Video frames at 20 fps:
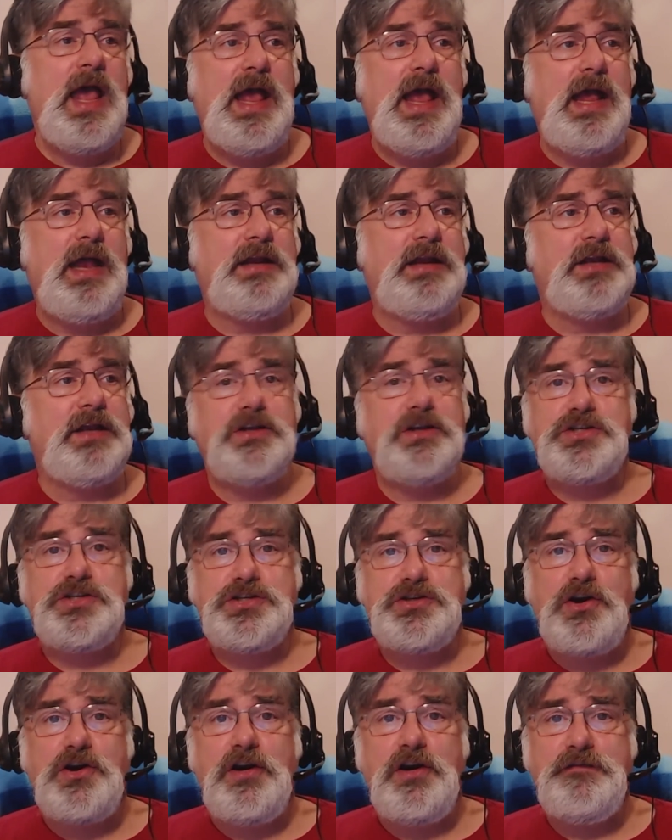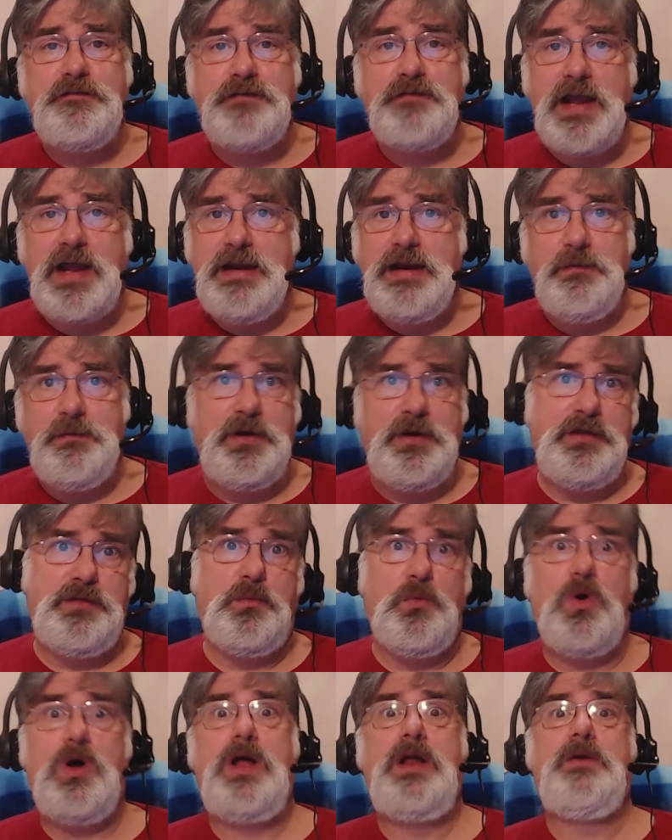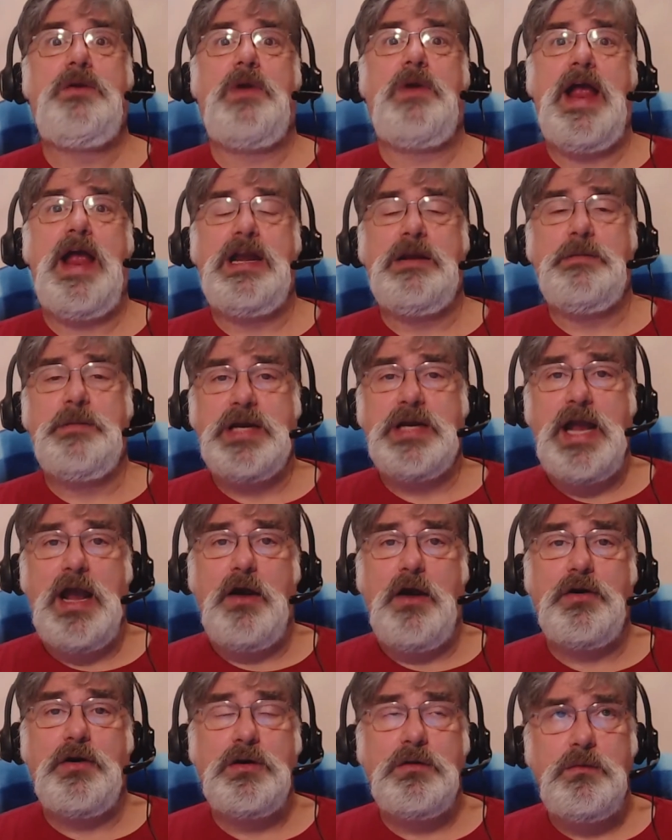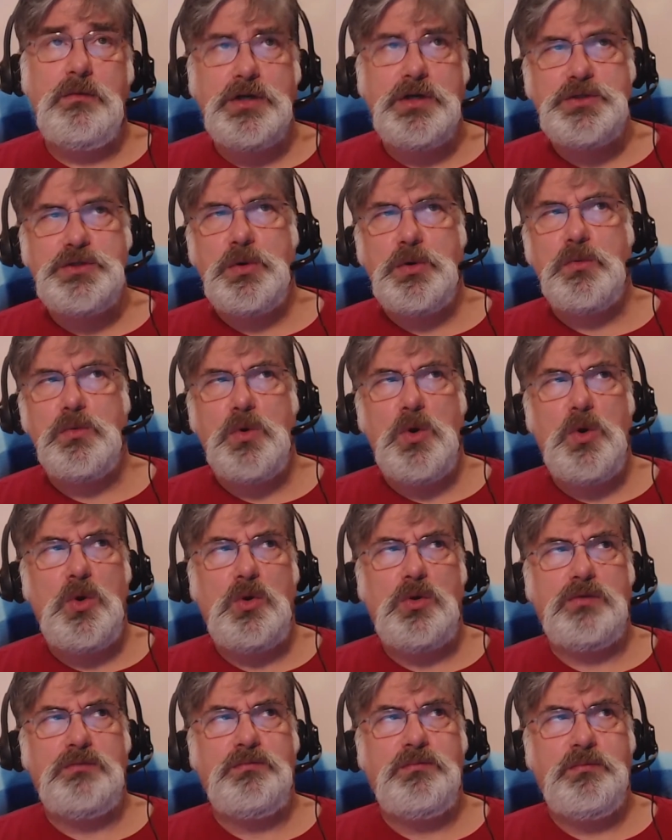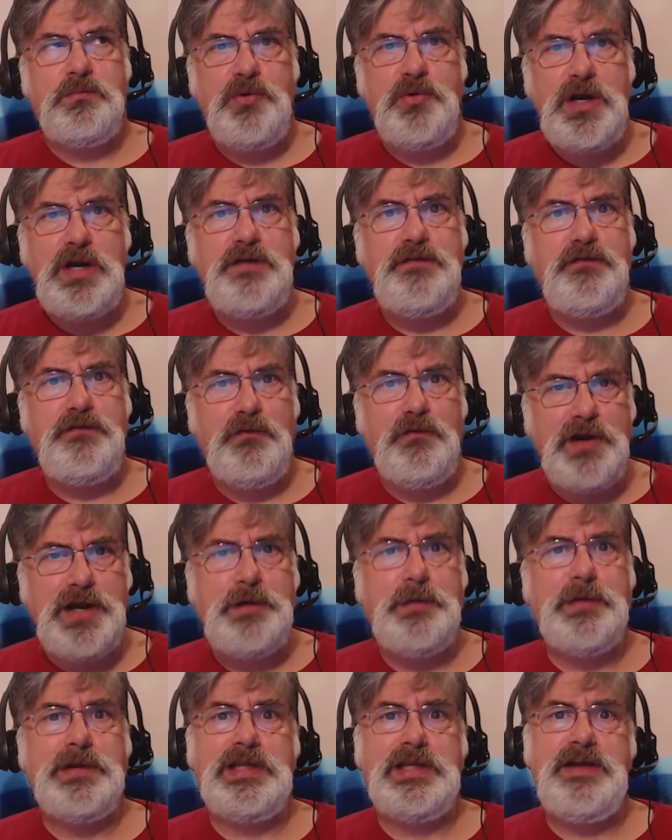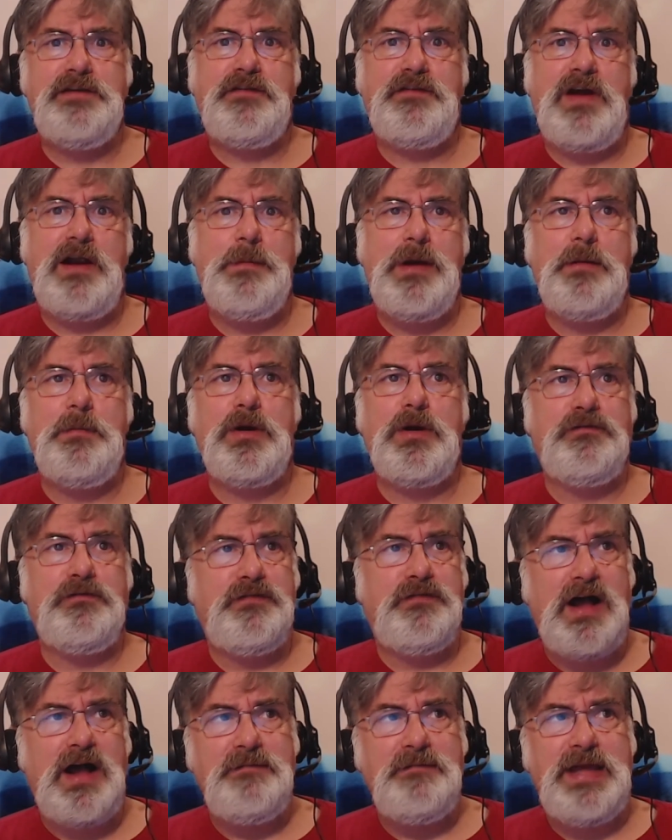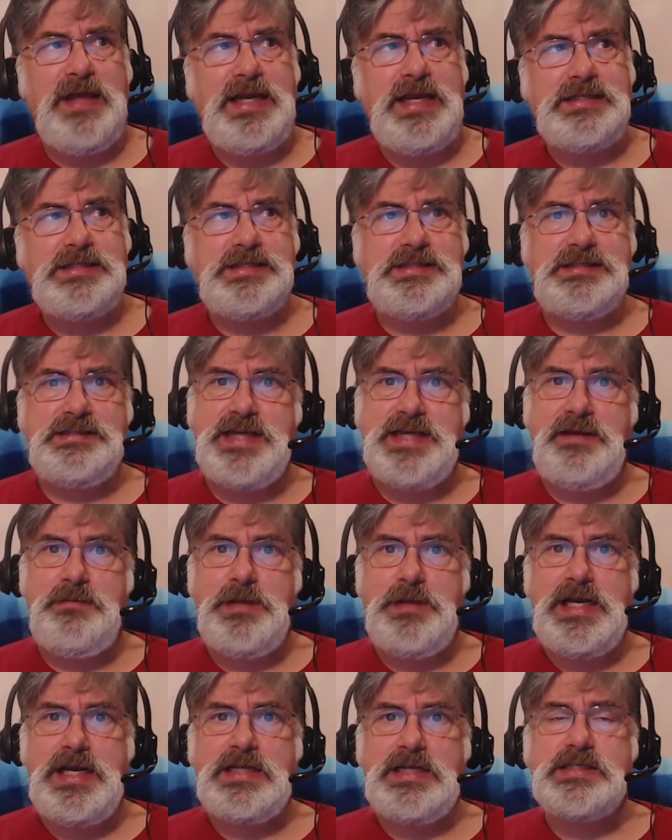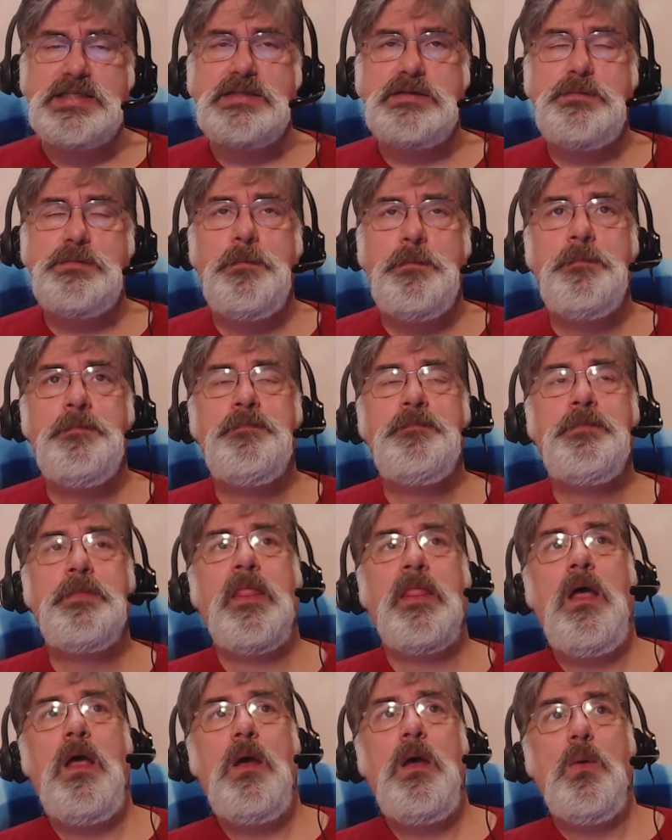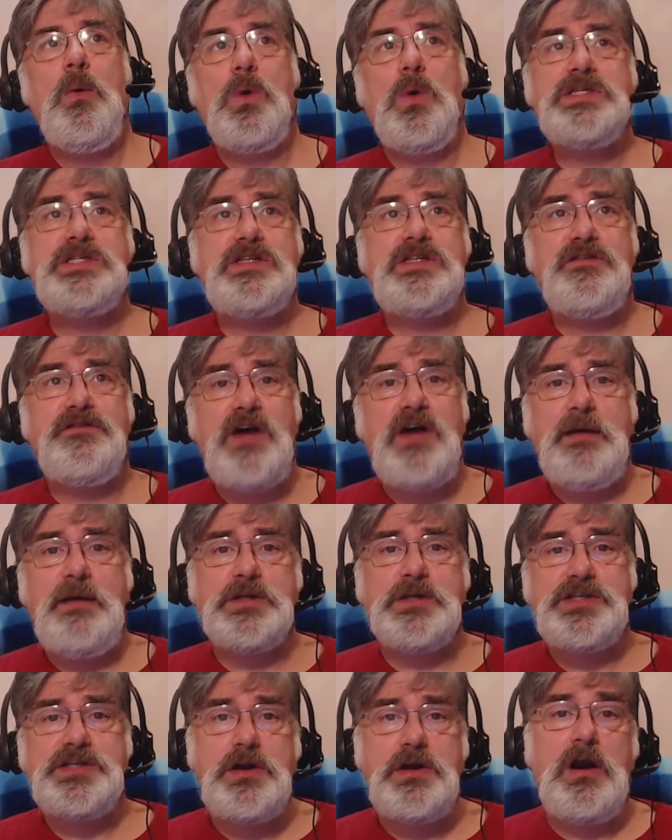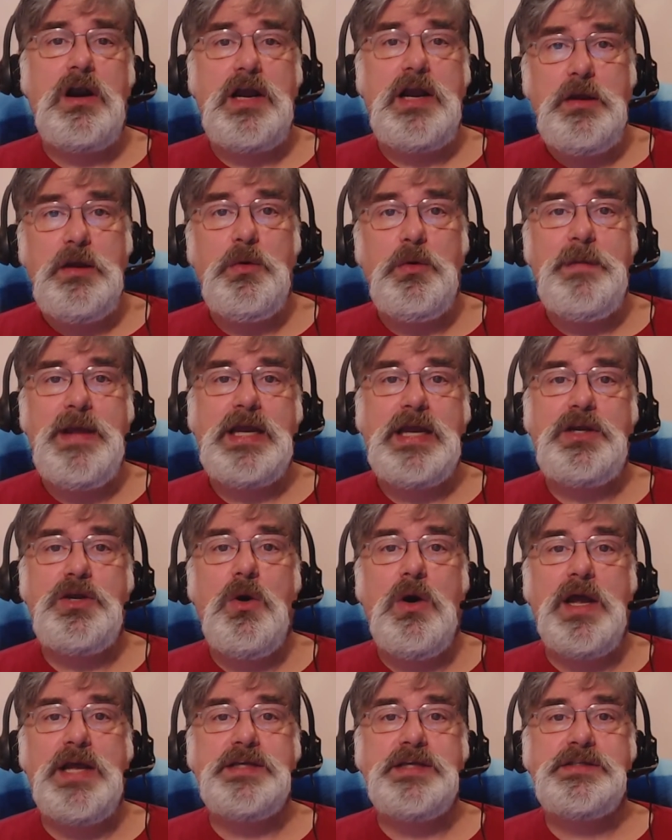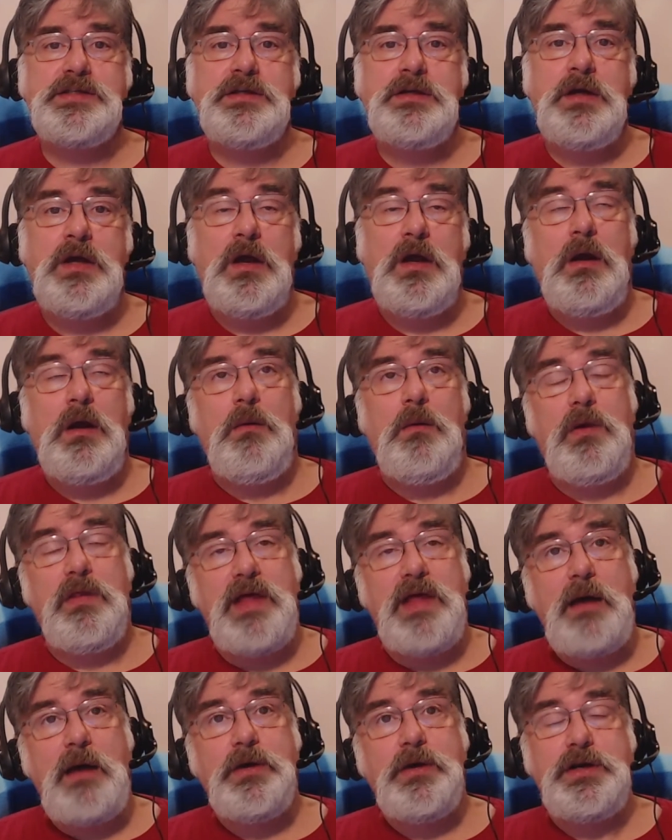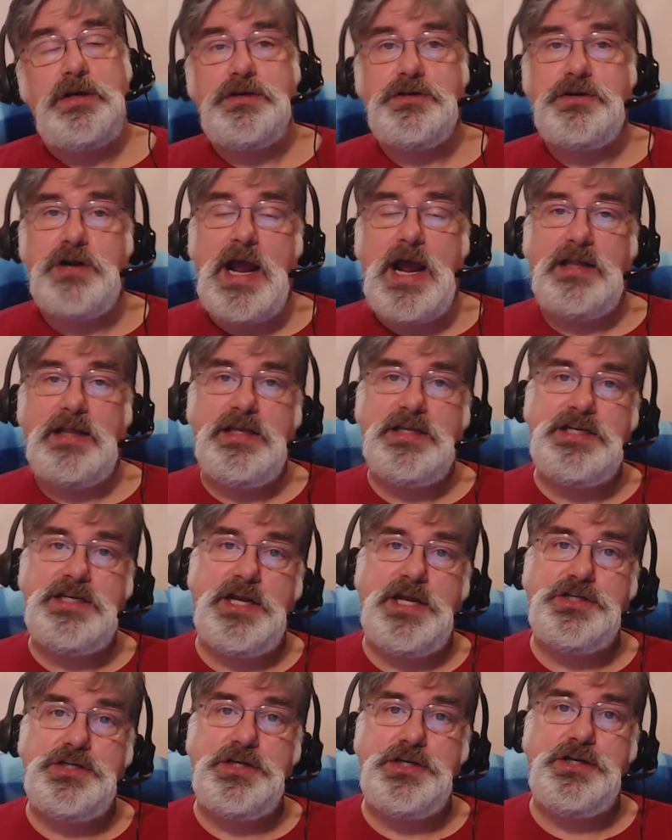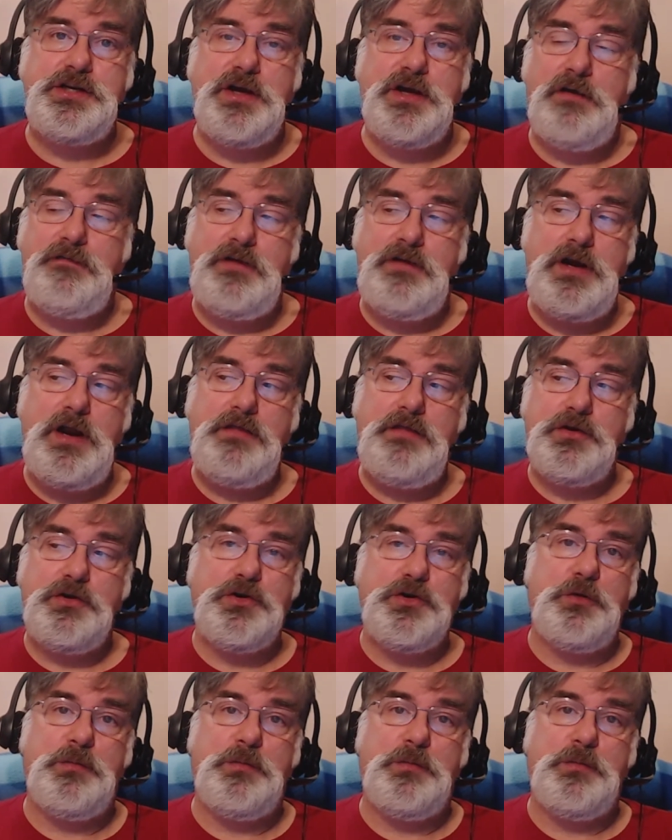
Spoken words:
and start a fight with one random encounter, which were rolled pretty frequently, if I remember, 5 minutes, 10 minutes. Once the fight would start, it would make noise. Well, that would attract the attention of another